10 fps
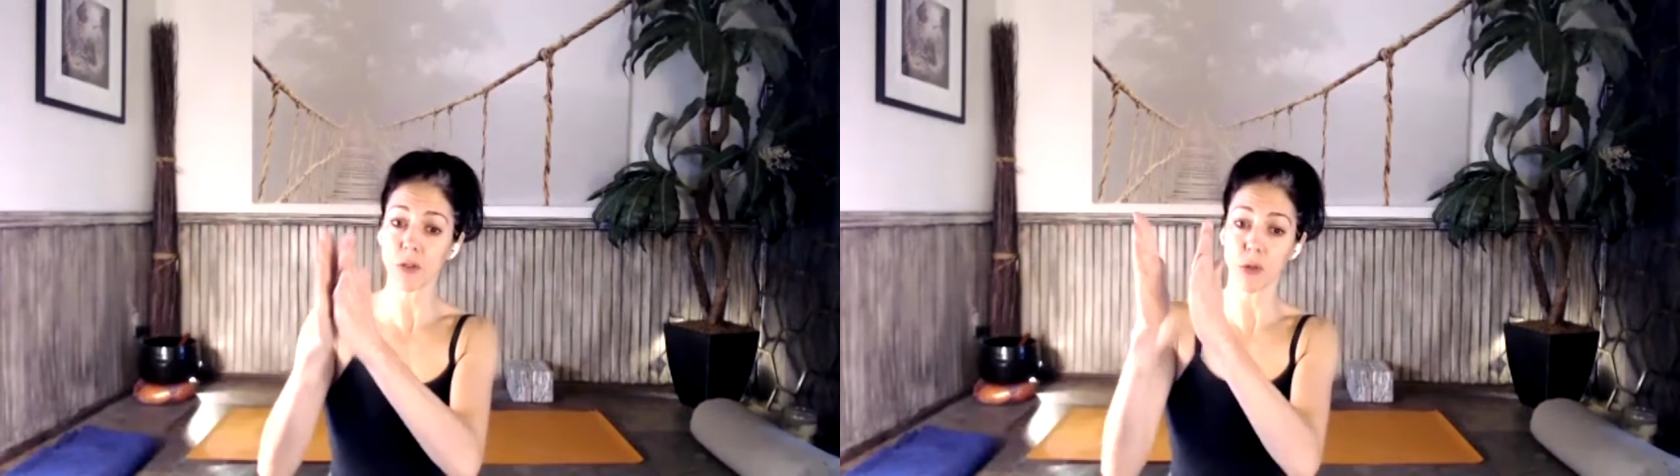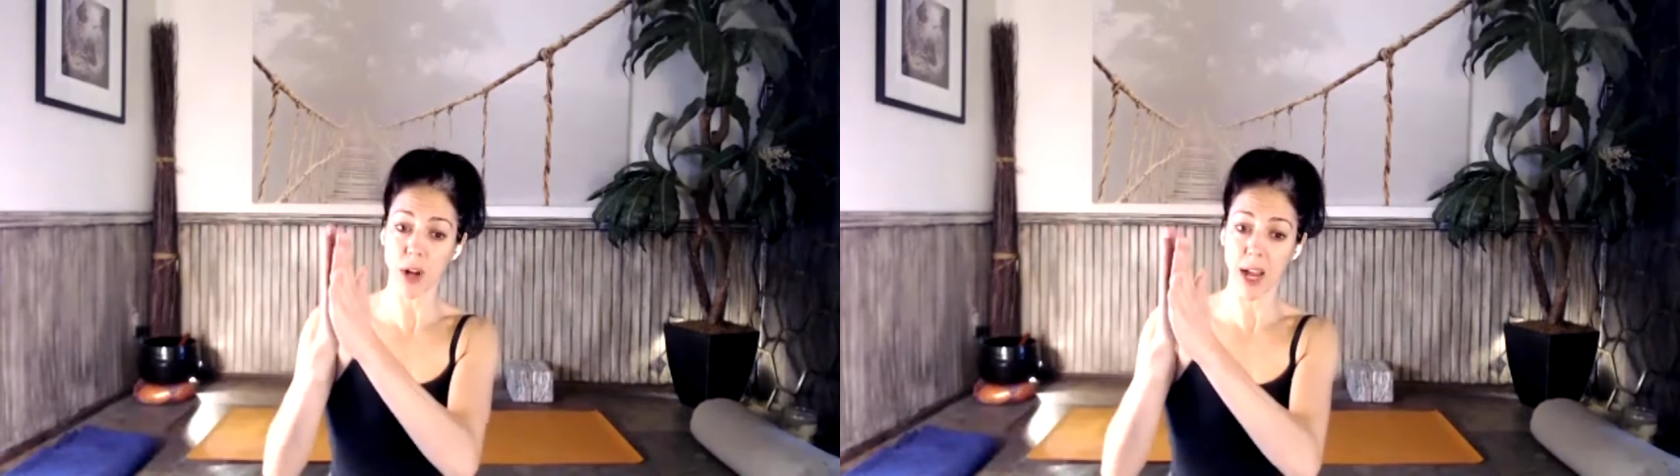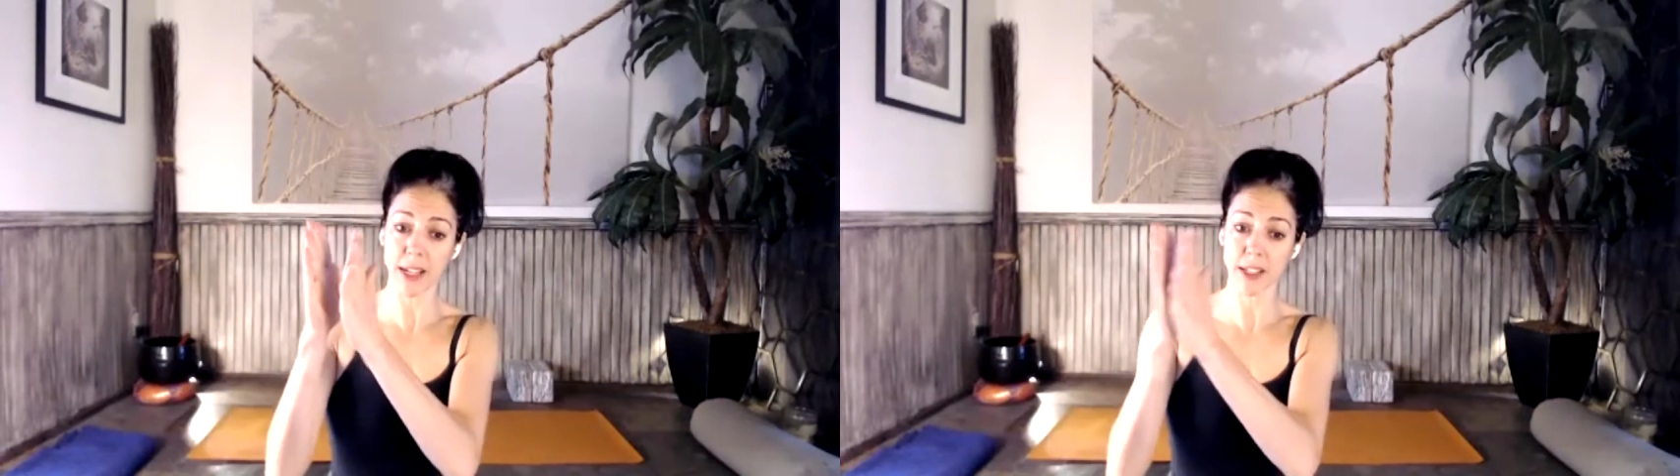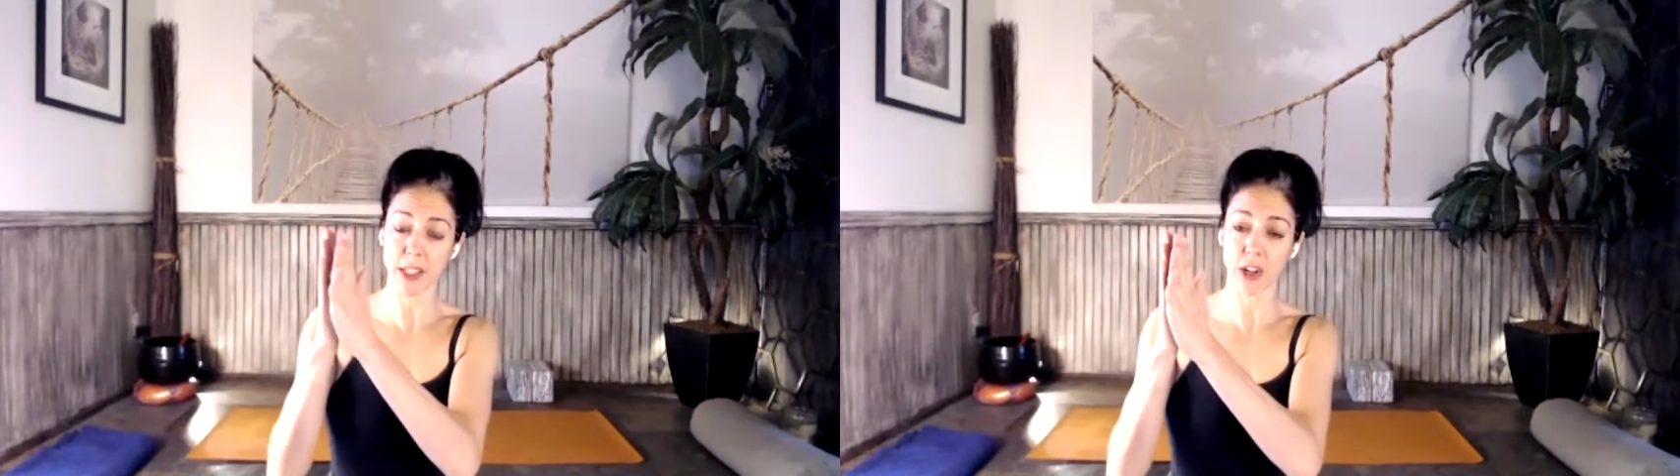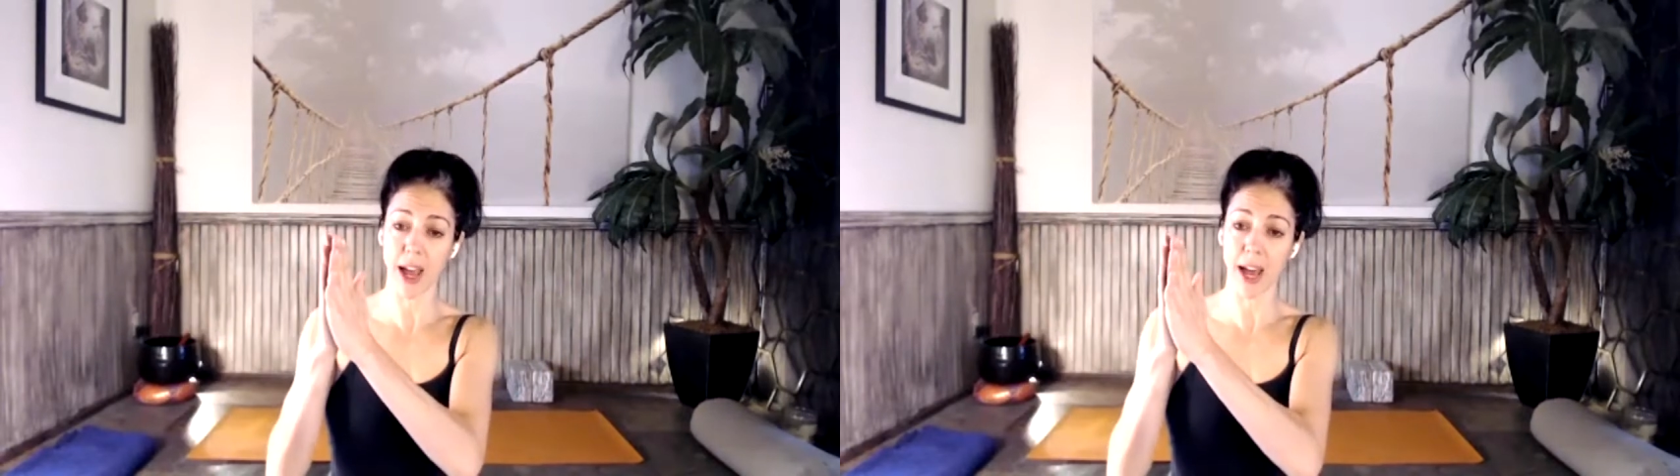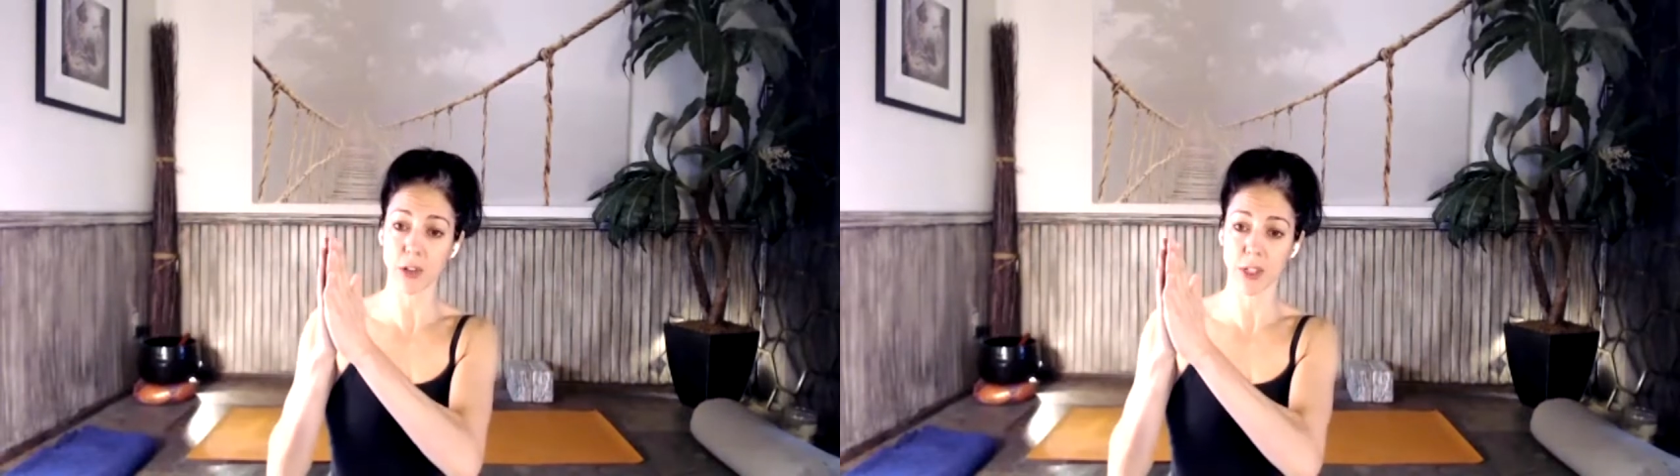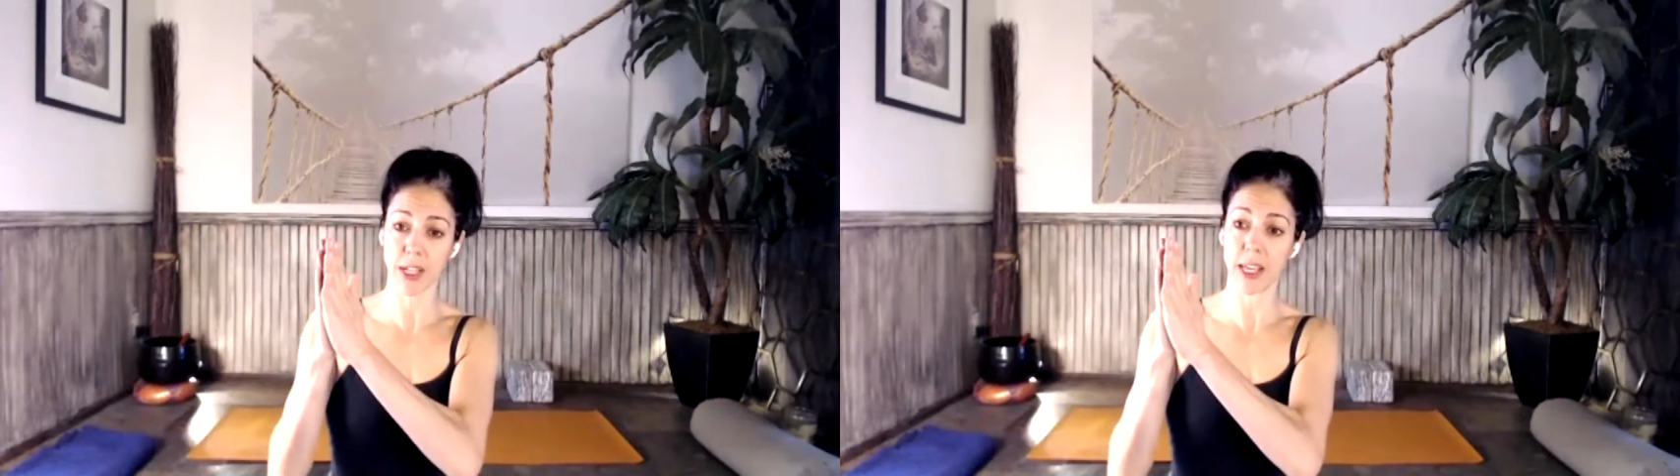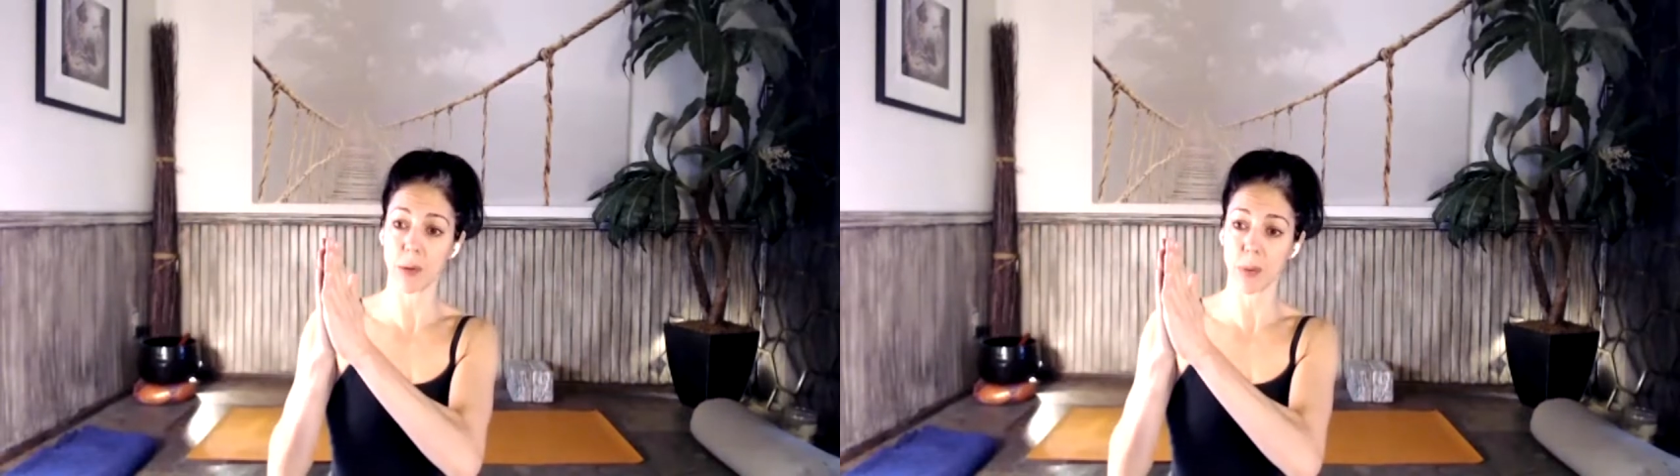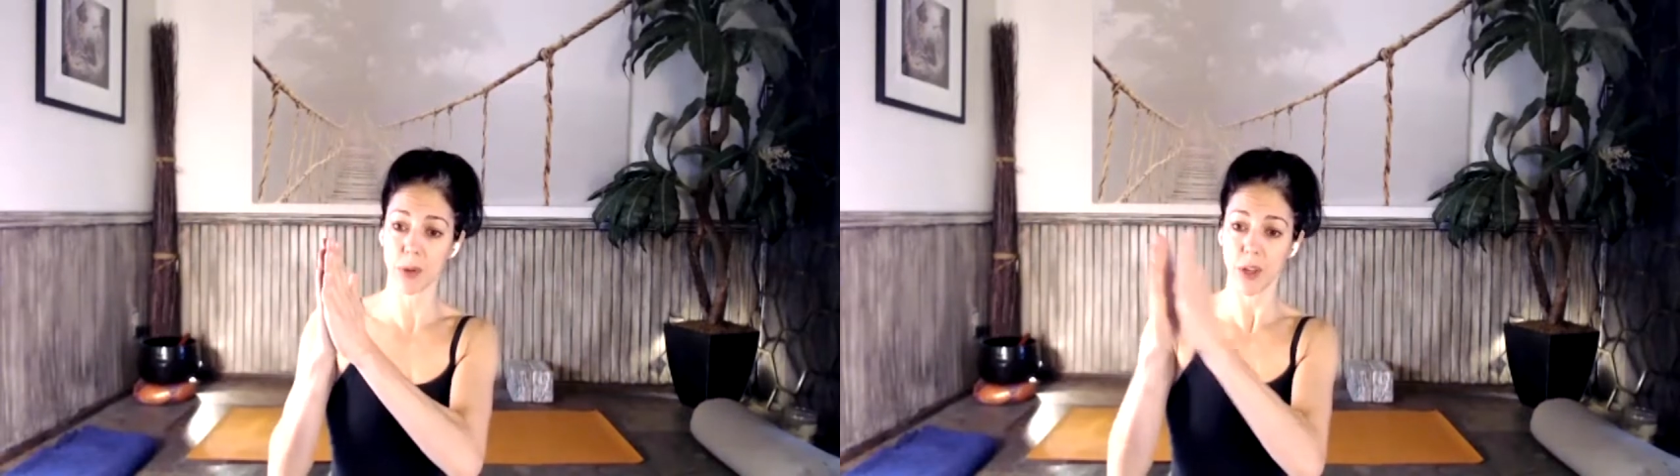right to your outer hip.